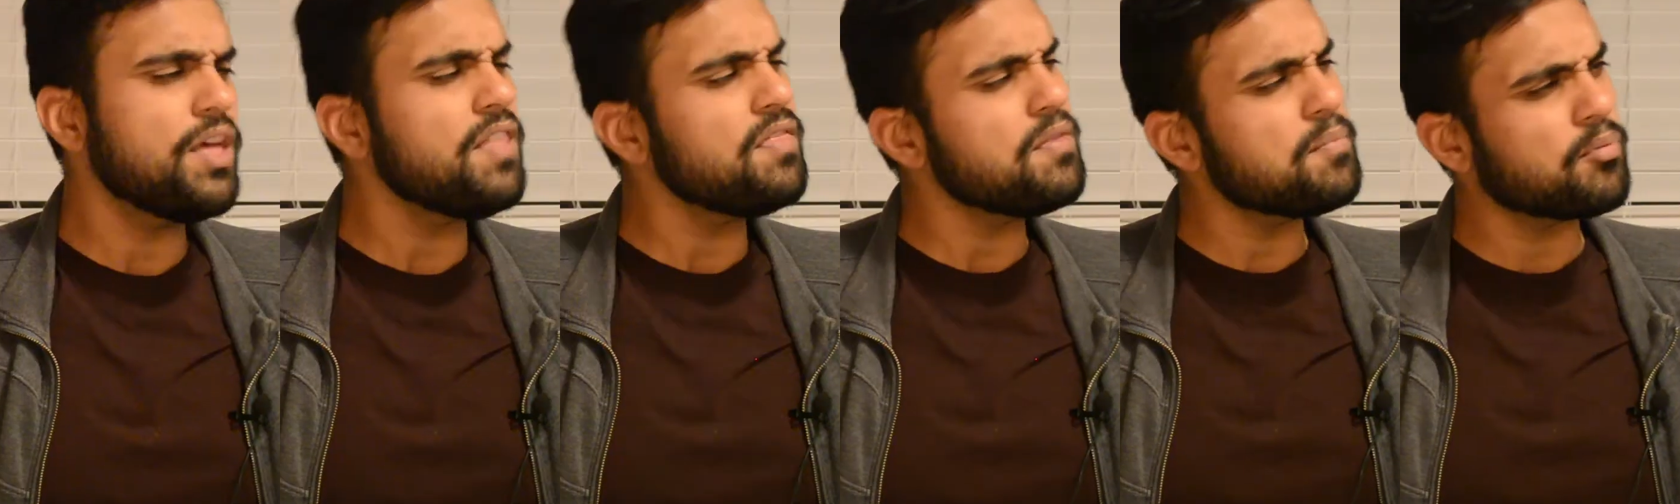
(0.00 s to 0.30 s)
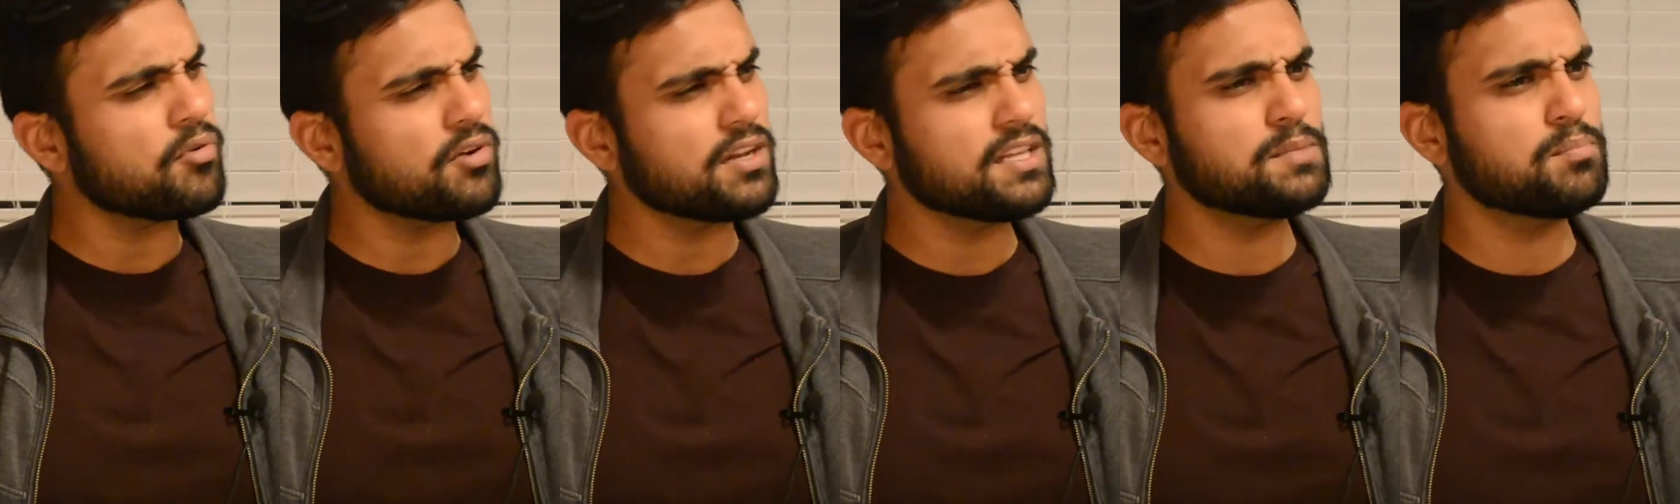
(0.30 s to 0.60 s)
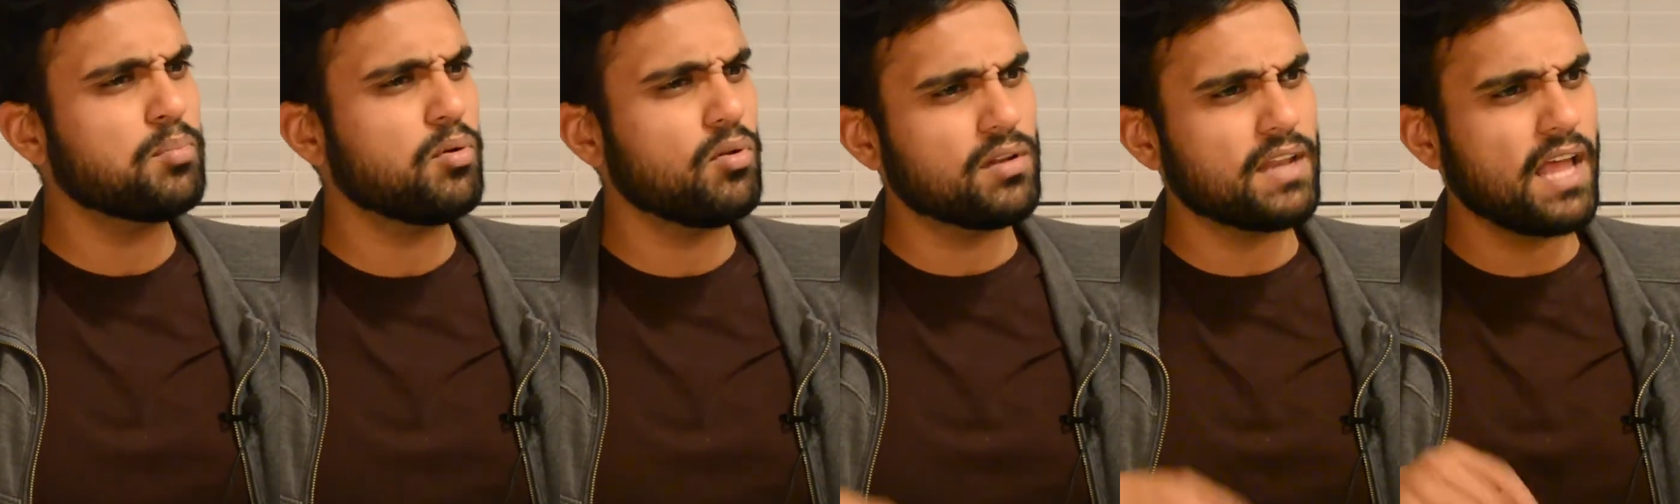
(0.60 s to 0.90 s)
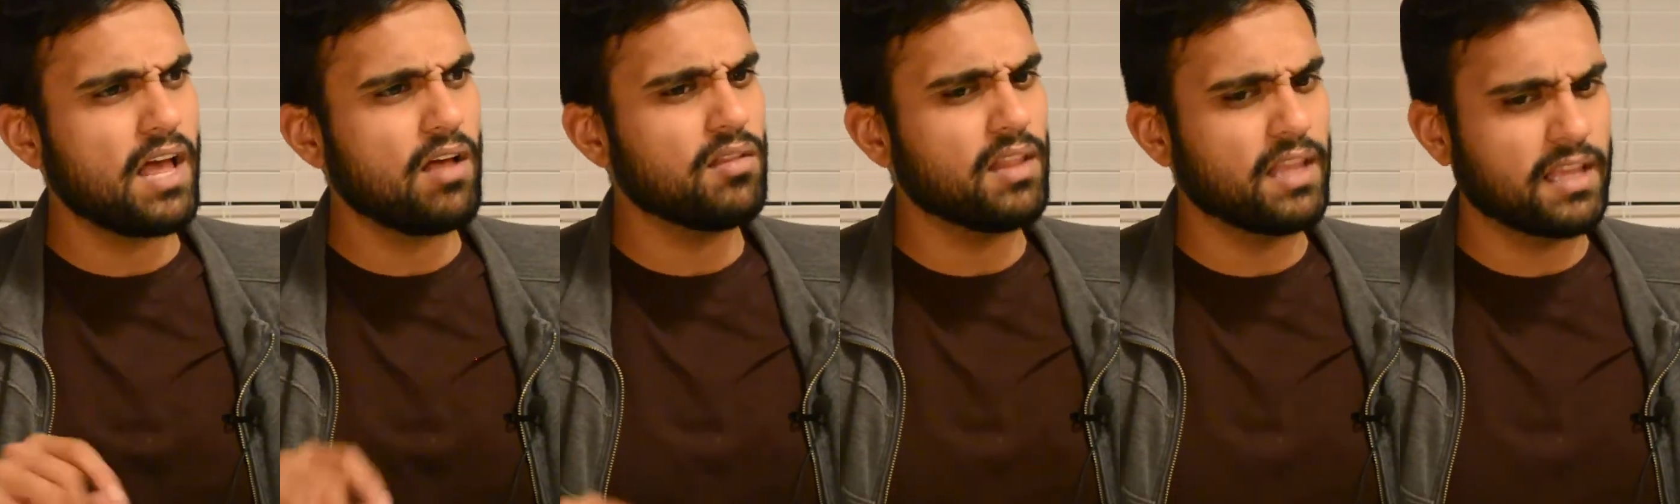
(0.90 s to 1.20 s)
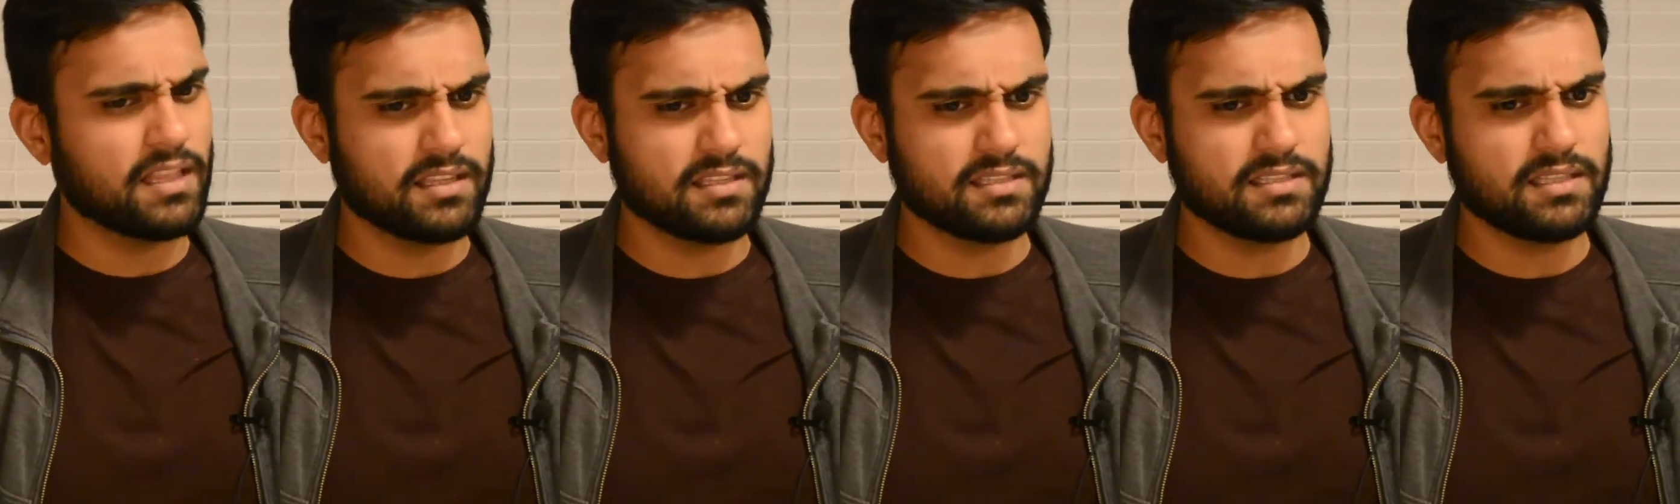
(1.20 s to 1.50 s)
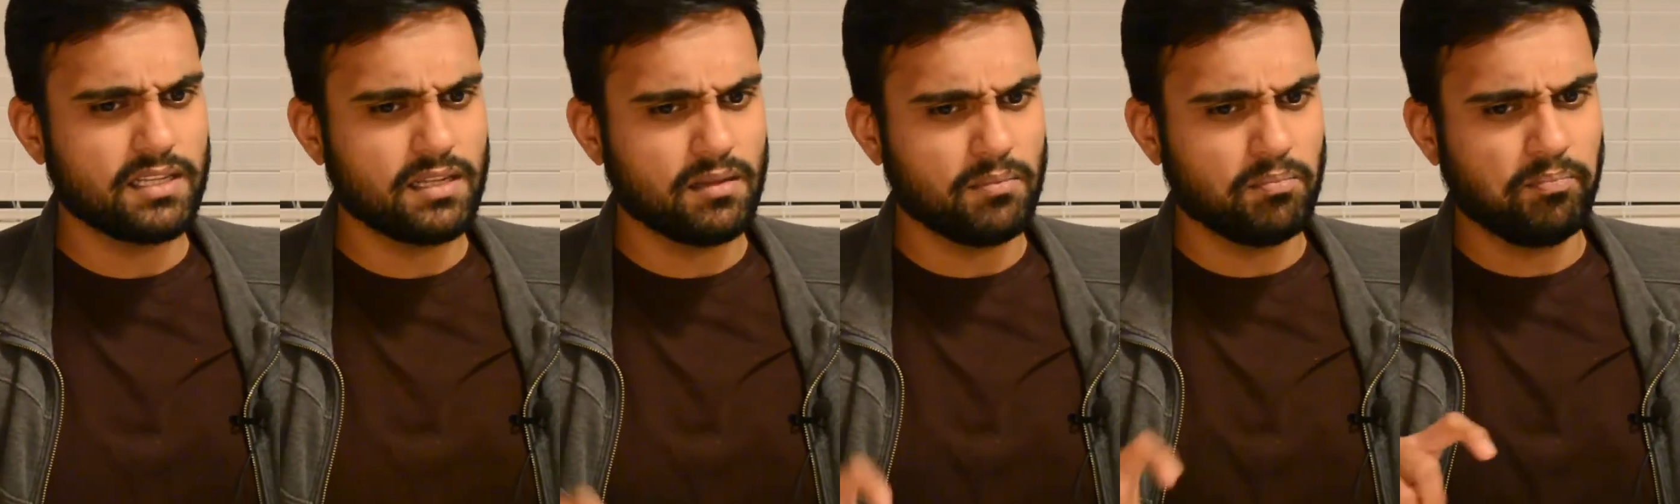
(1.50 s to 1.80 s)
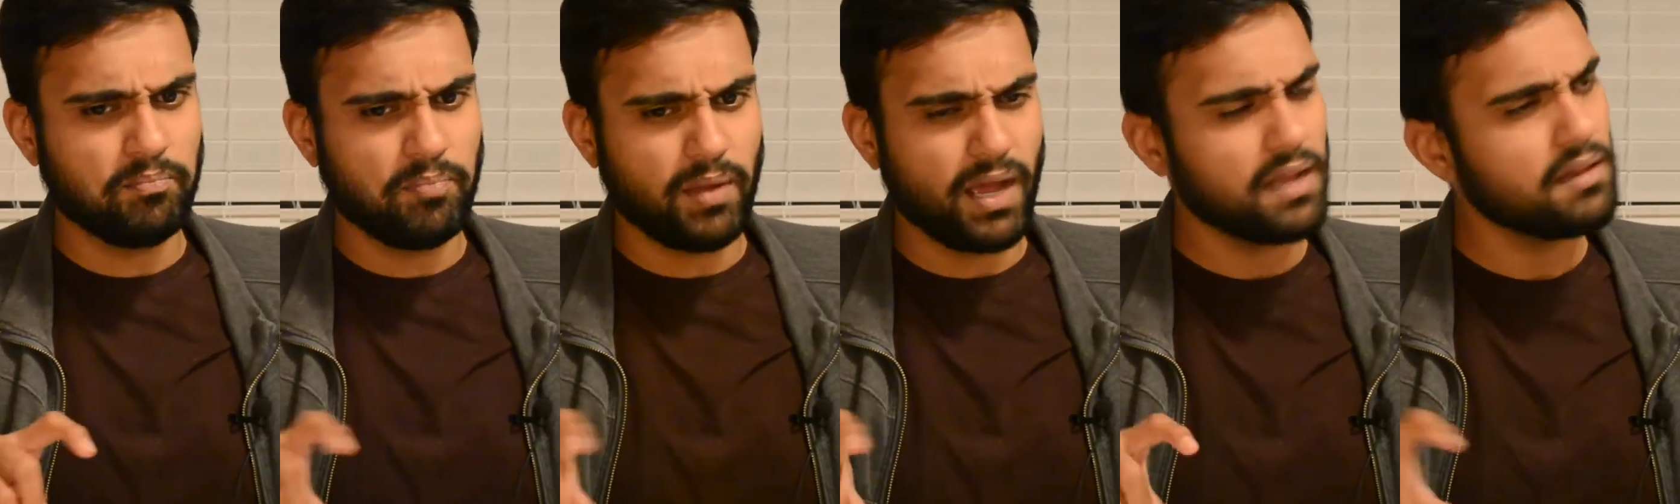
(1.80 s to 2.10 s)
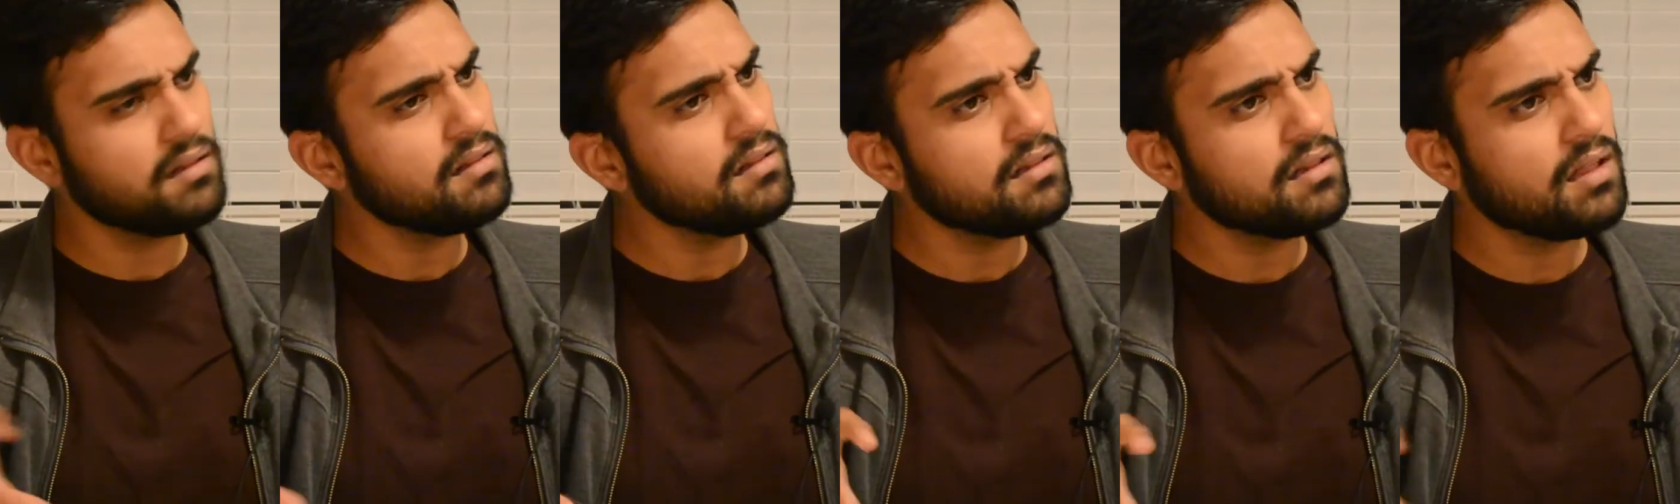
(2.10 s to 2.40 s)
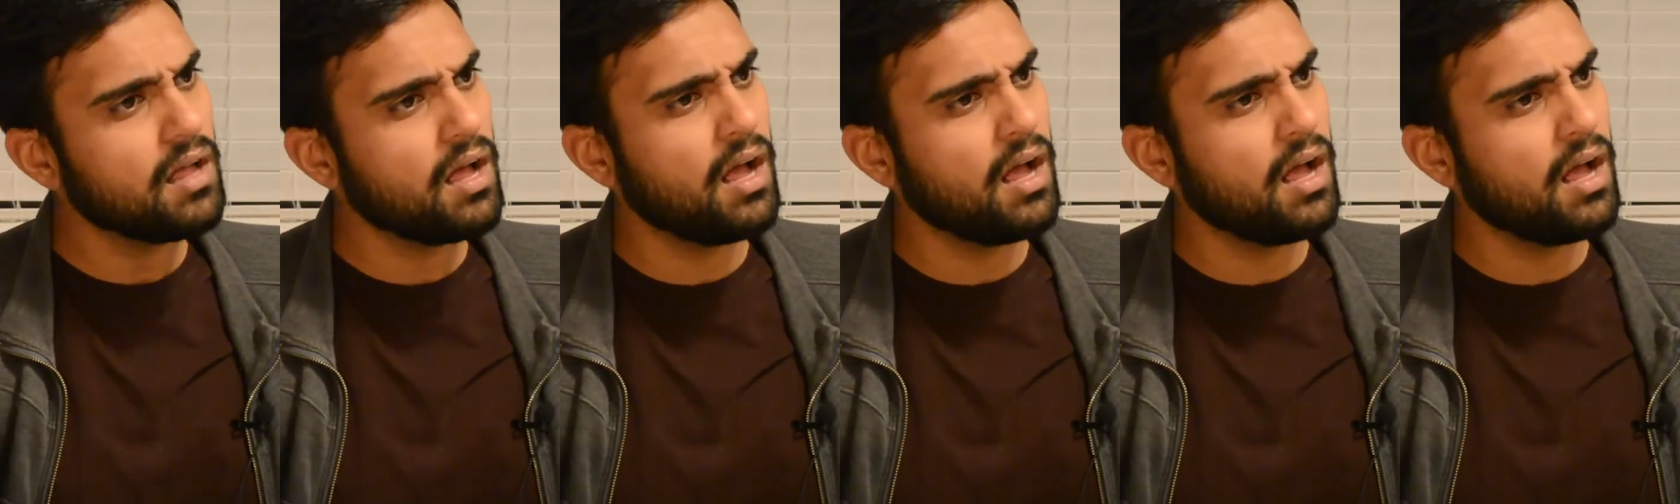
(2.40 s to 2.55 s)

Then the priest pulled out like this little bottle.